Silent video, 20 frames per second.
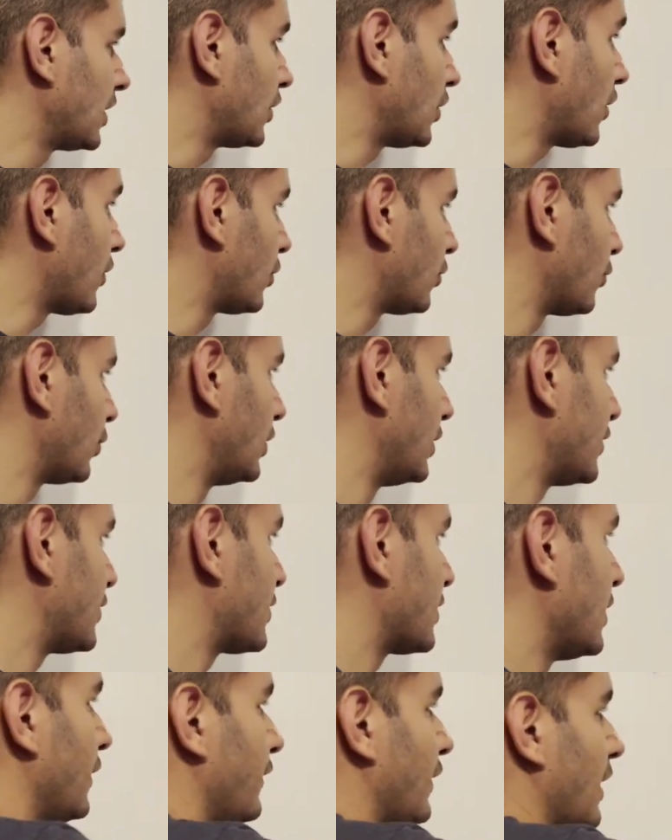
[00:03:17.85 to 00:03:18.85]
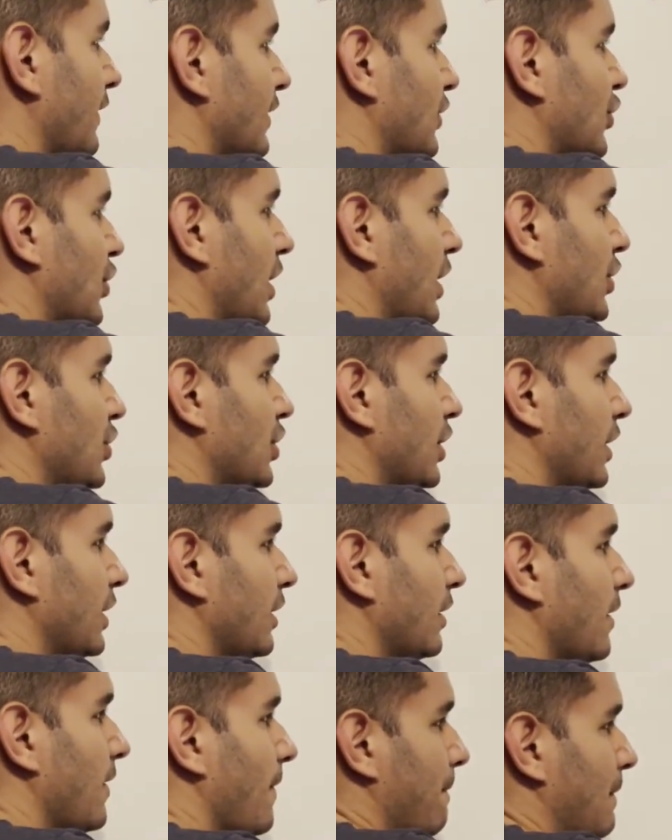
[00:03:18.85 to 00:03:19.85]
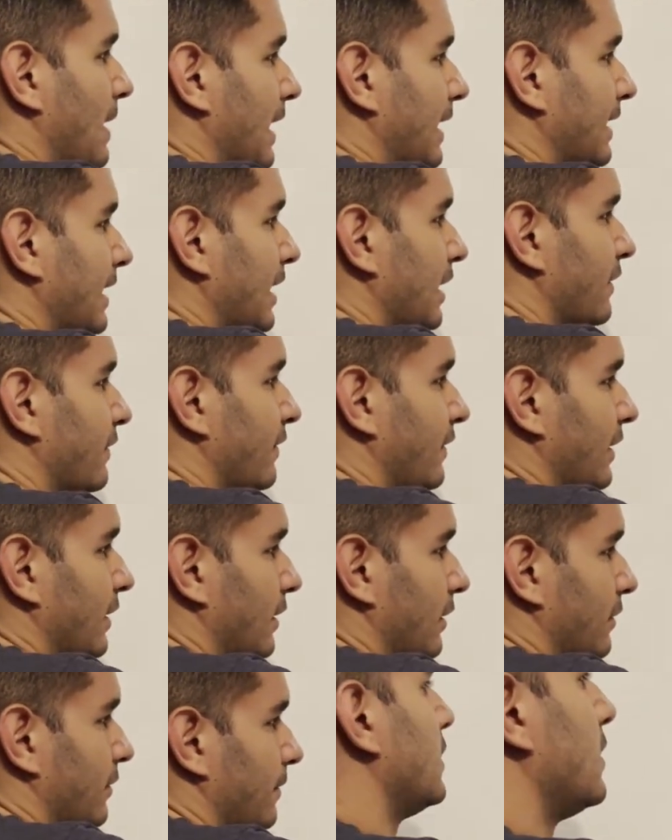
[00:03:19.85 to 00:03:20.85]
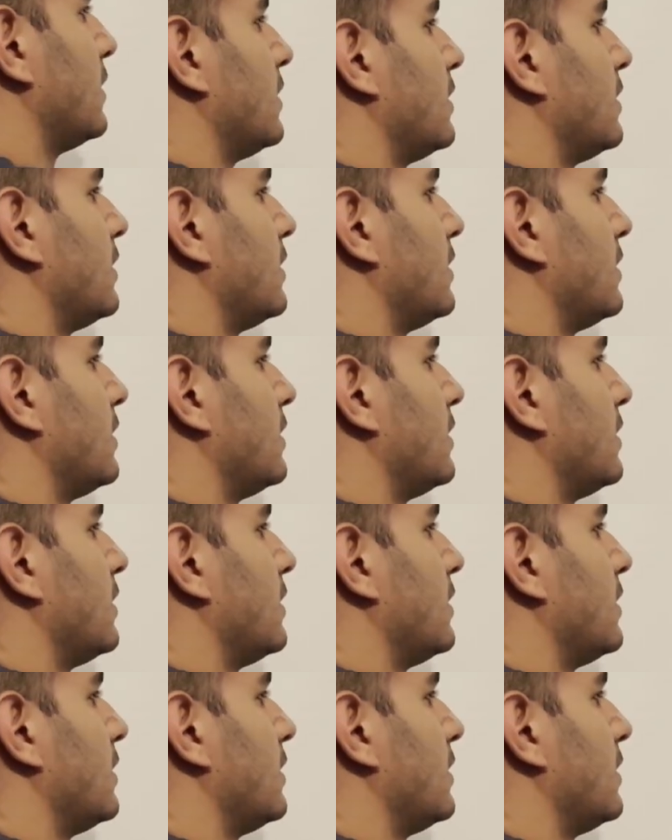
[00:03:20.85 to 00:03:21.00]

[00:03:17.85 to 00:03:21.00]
In other words, if you have a changing magnetic field,